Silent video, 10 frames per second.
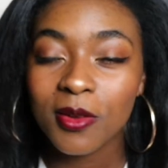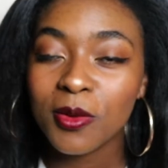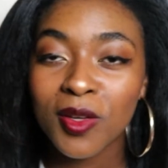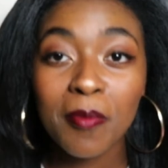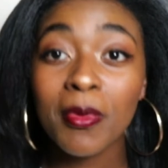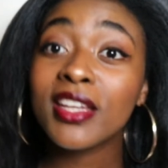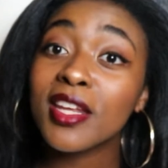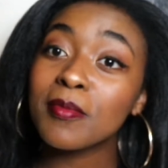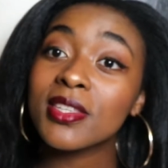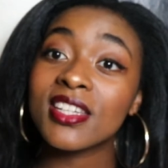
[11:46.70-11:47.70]
okay, my
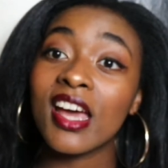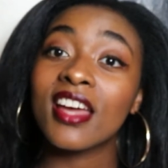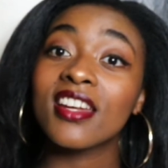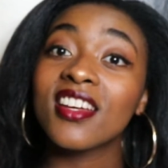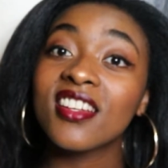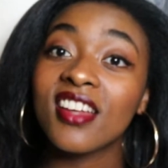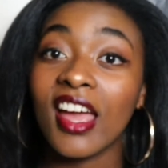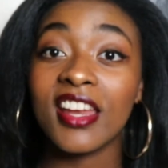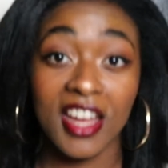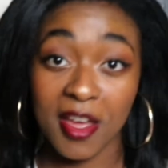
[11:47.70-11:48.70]
name is Diana
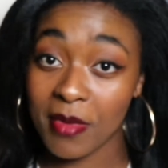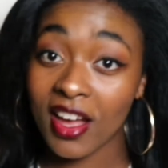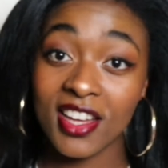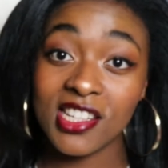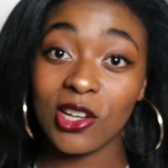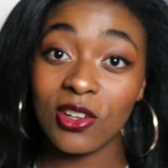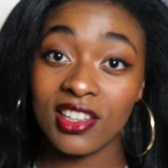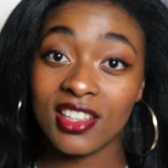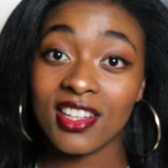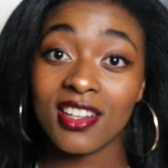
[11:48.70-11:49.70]
and I am a
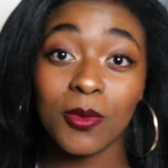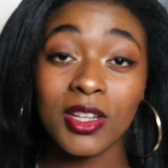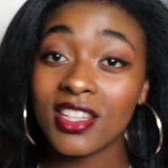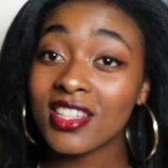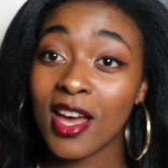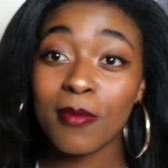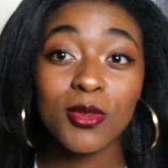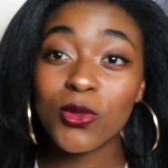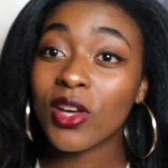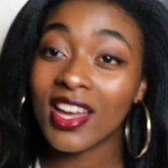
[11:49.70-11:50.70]
cutaholic. When it comes
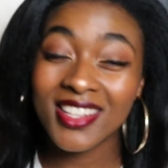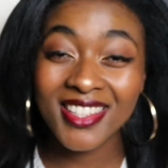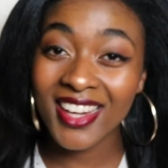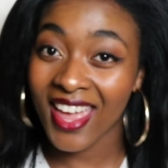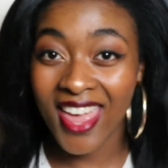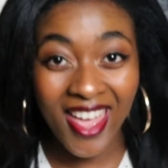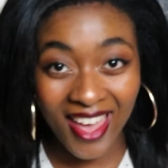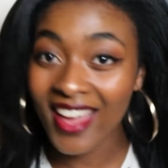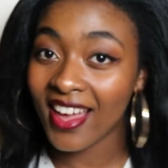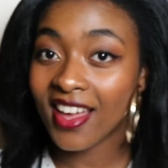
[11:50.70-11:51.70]
to cutting
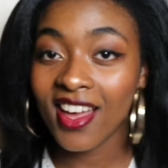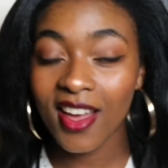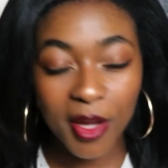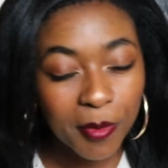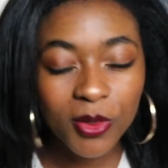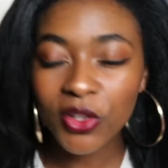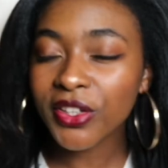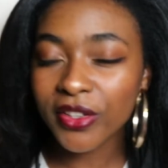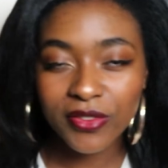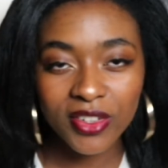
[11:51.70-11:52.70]
hair, I am not
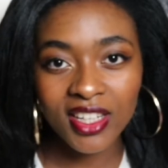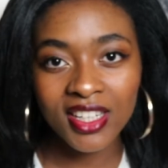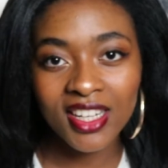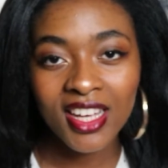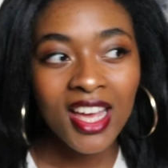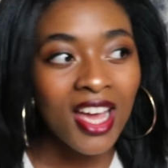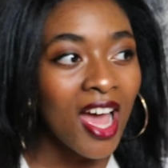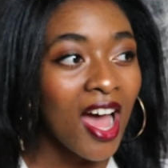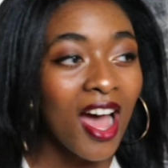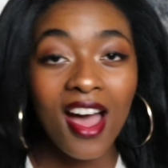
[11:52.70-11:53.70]
afraid.
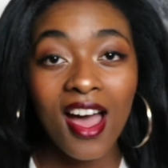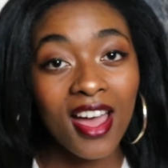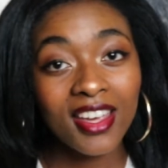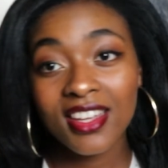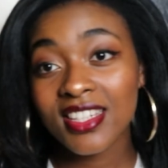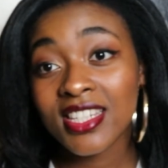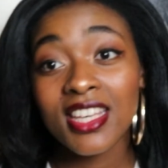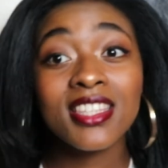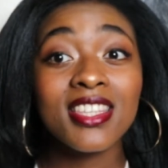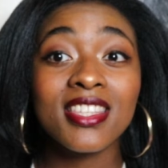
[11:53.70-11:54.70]
I can
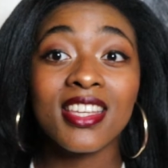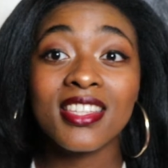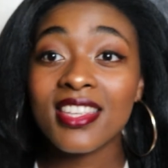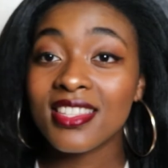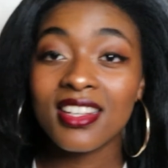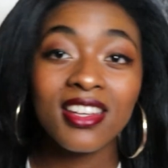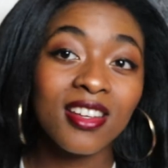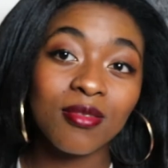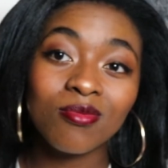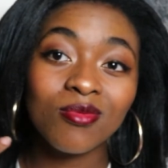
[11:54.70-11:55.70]
take scissors easily
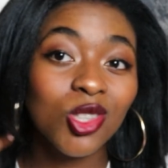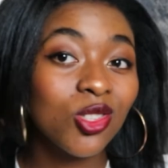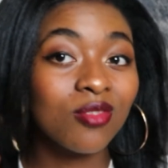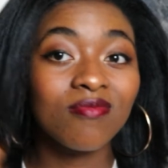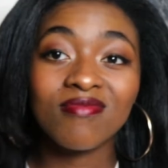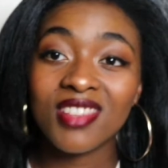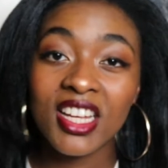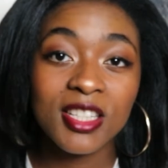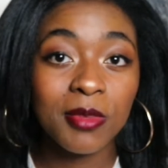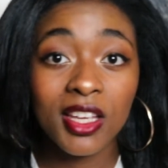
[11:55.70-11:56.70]
and
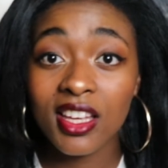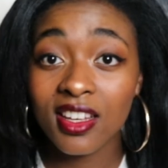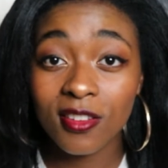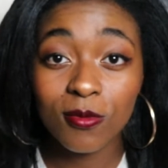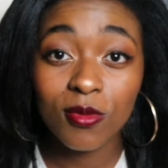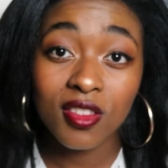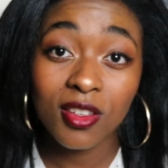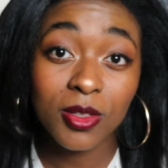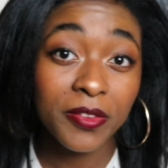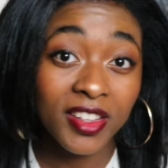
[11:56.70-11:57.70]
cut my hair
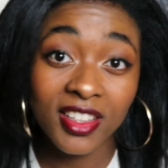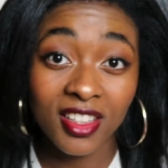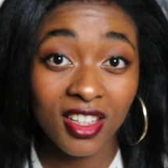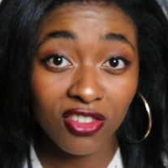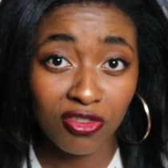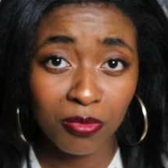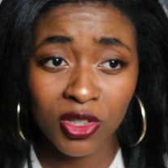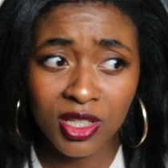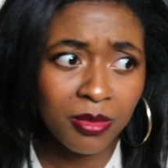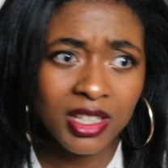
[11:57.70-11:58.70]
without feeling any
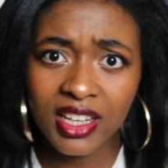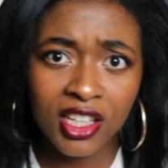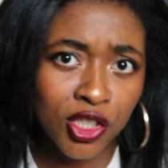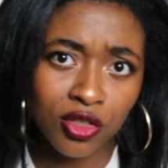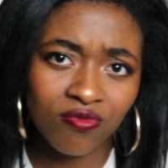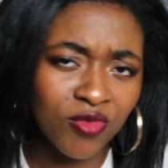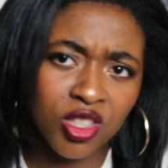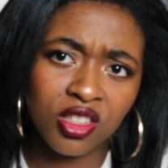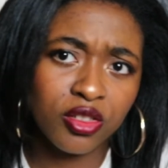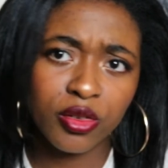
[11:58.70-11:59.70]
remorse. I'll be like, it
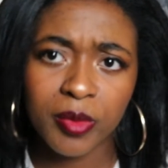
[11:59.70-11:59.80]
will grow